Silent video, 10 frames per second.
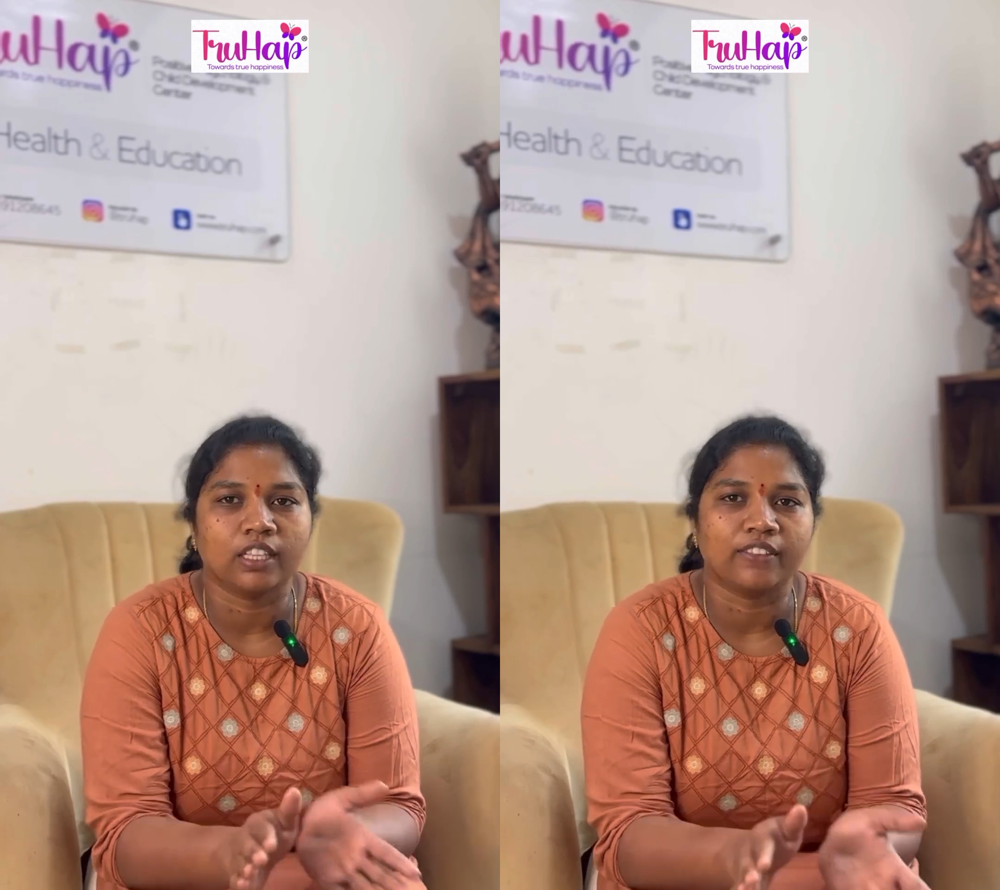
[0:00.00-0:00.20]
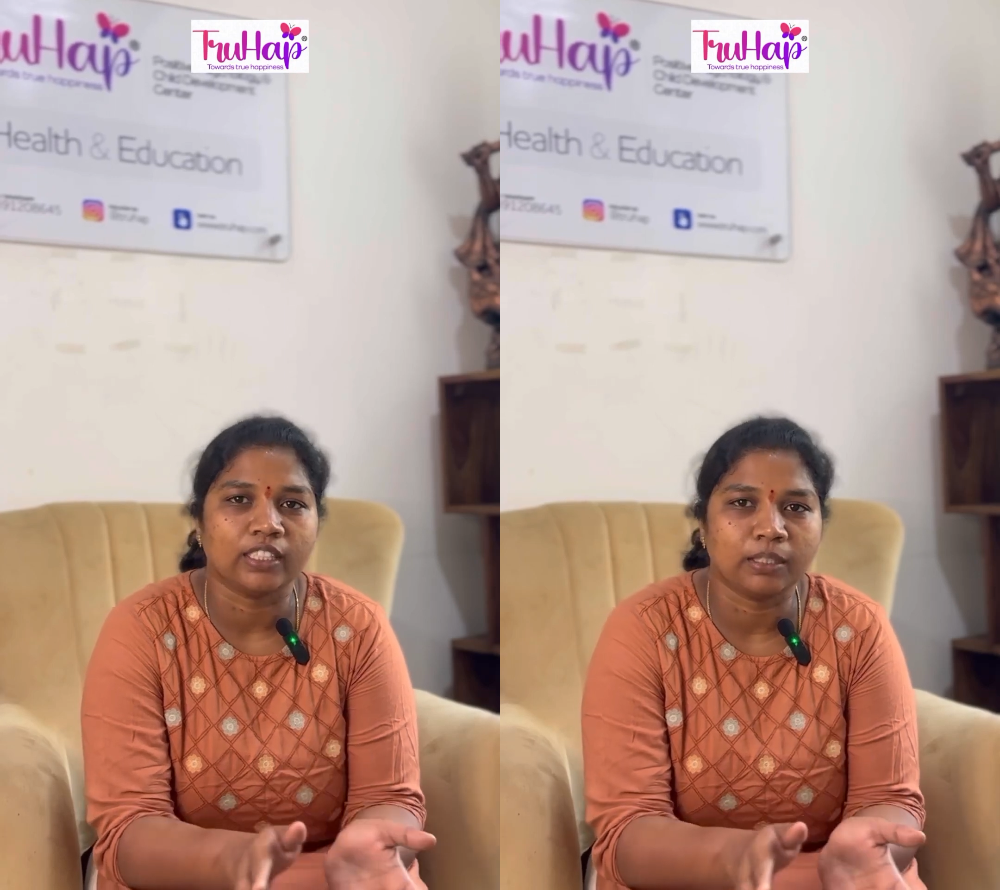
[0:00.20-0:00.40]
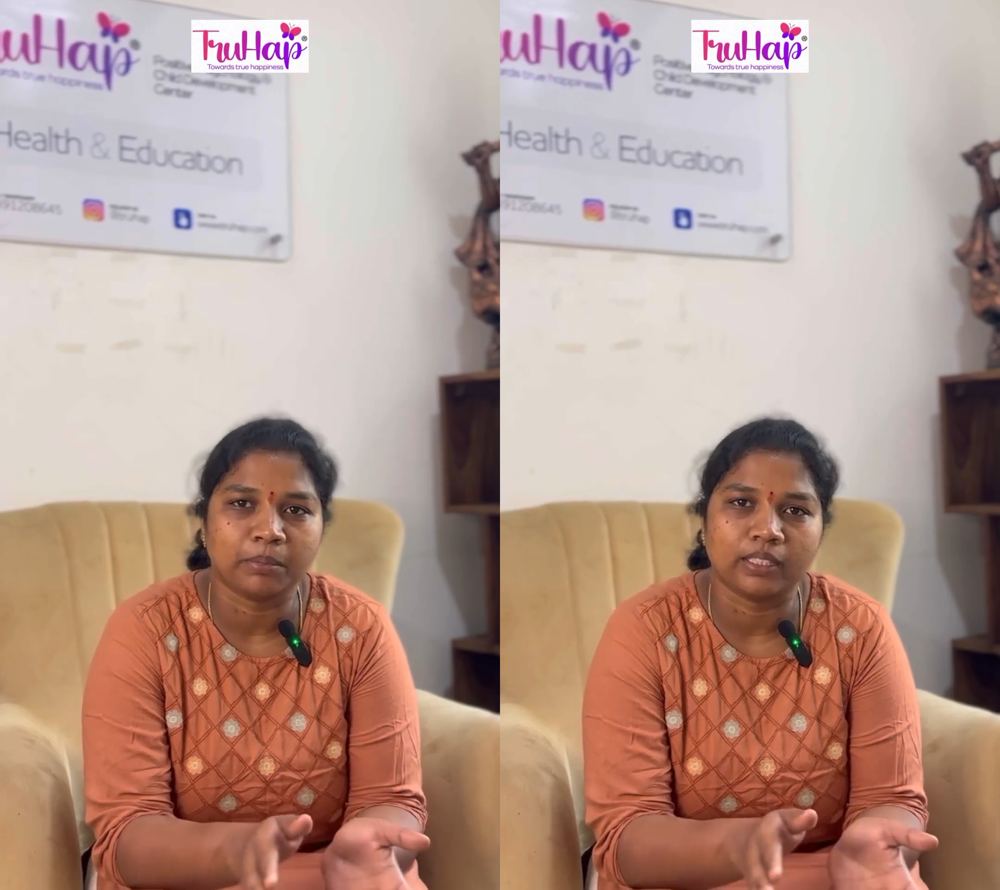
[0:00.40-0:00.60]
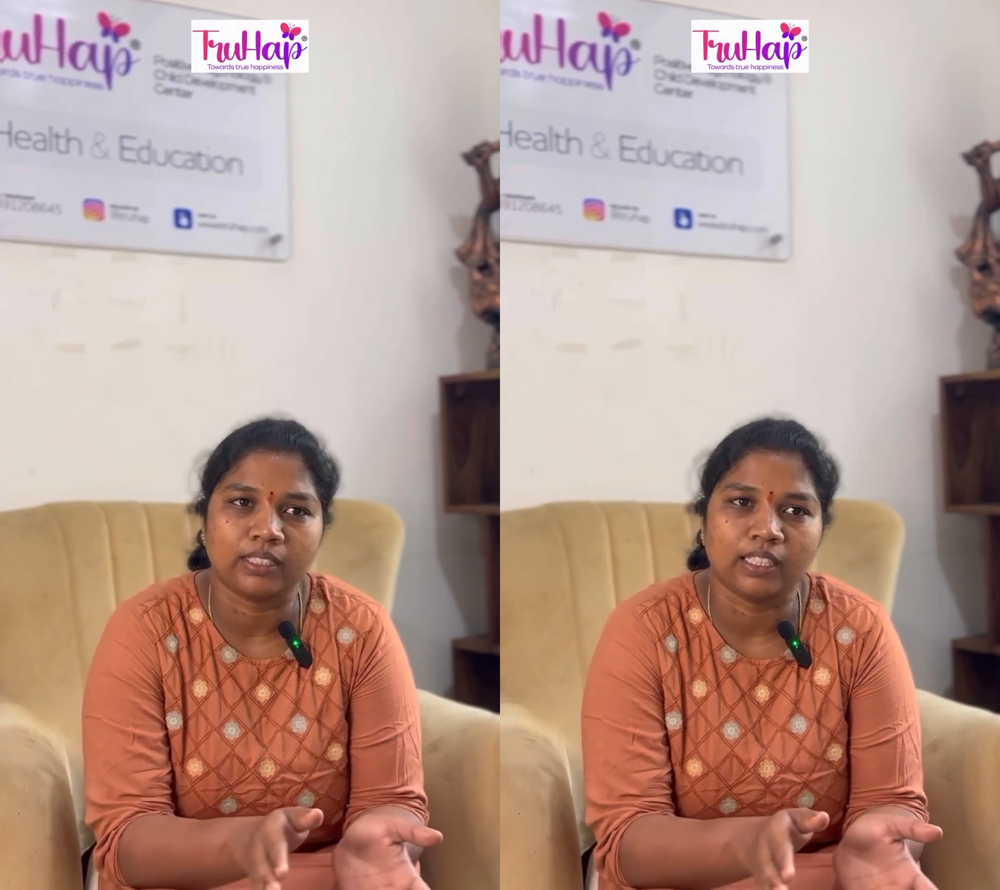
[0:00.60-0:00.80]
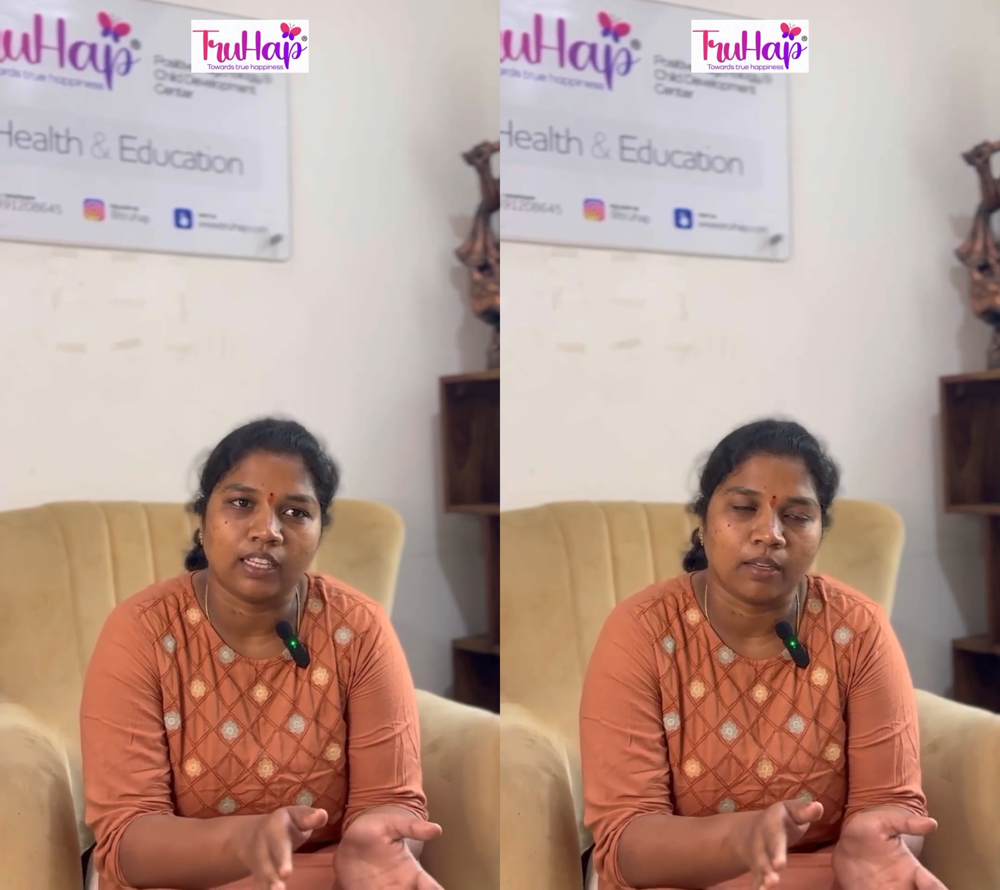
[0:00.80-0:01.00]

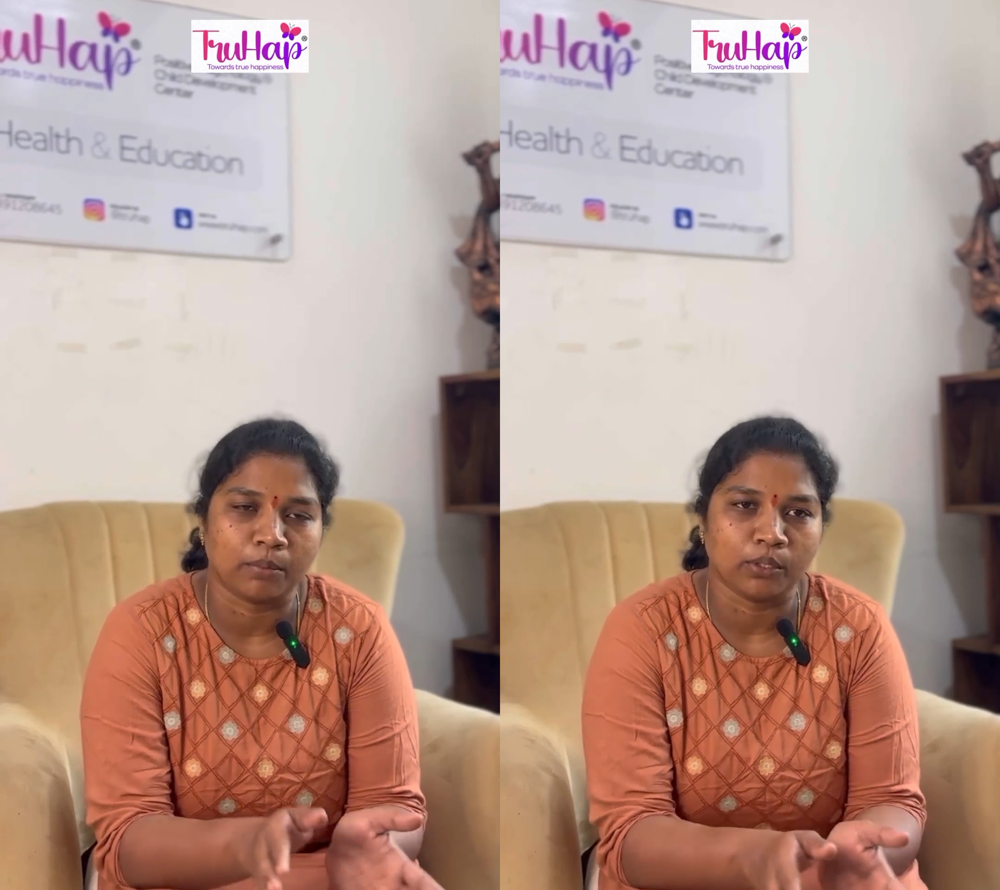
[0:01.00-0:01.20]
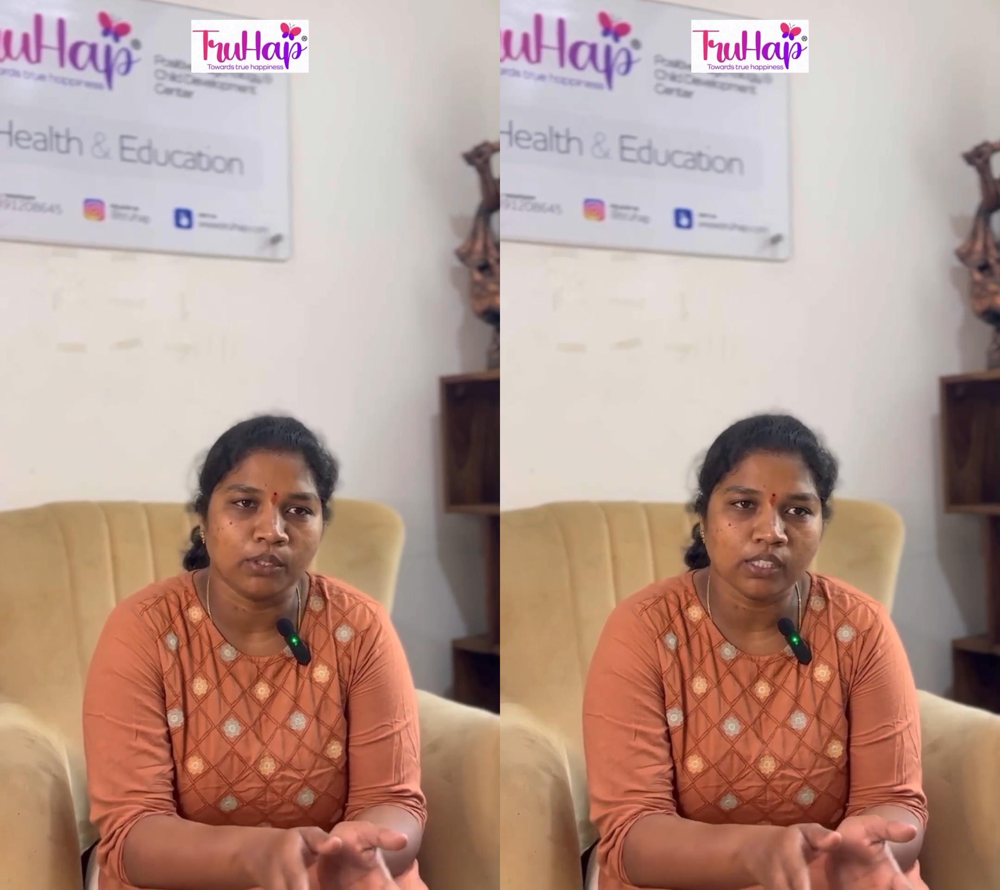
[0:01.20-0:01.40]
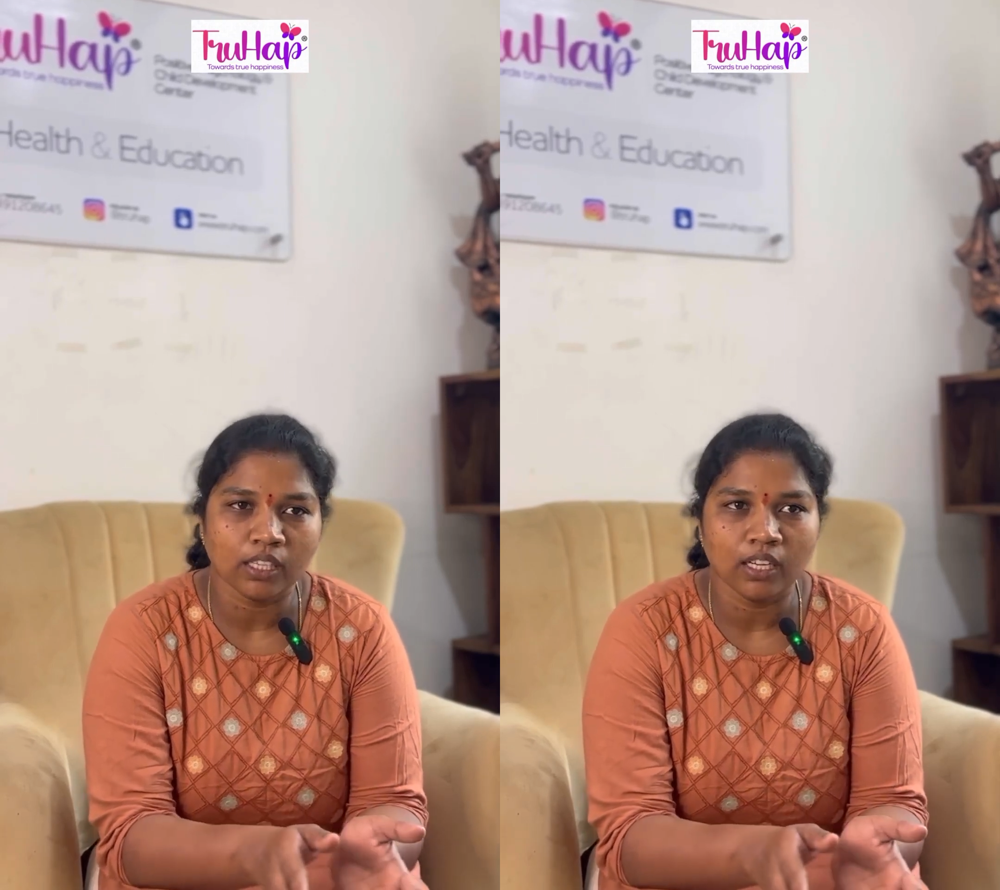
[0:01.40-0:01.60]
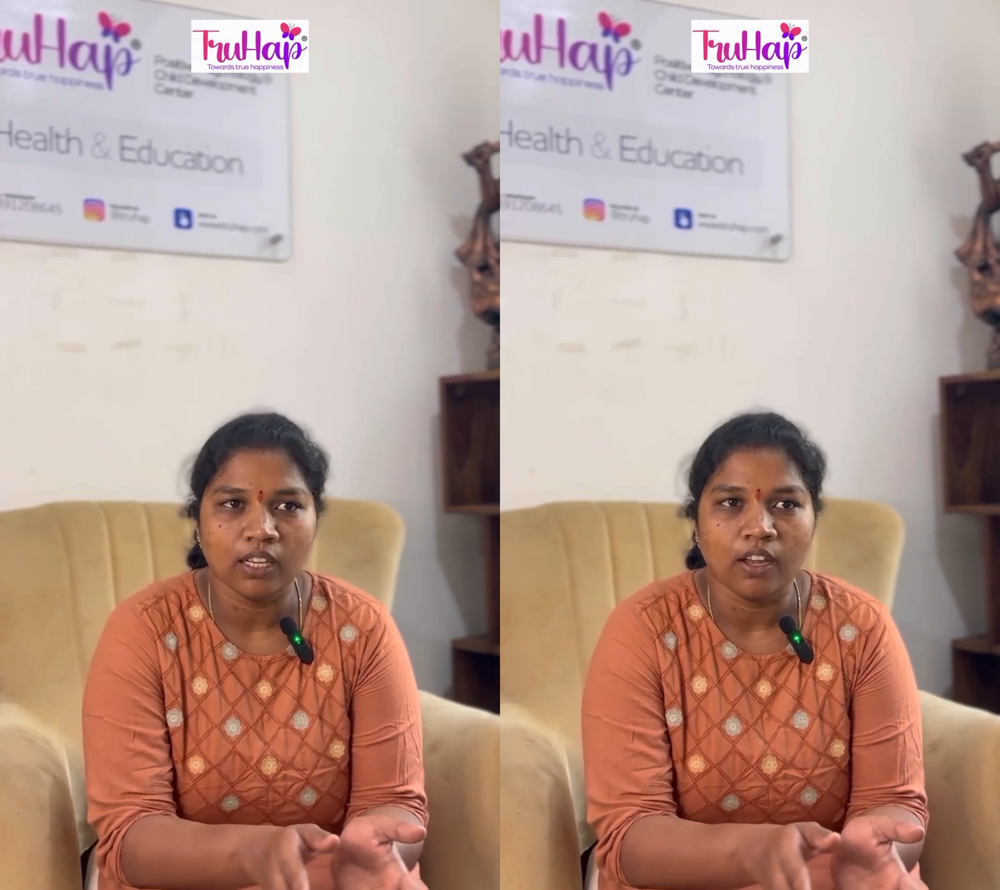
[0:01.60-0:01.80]
70% almost.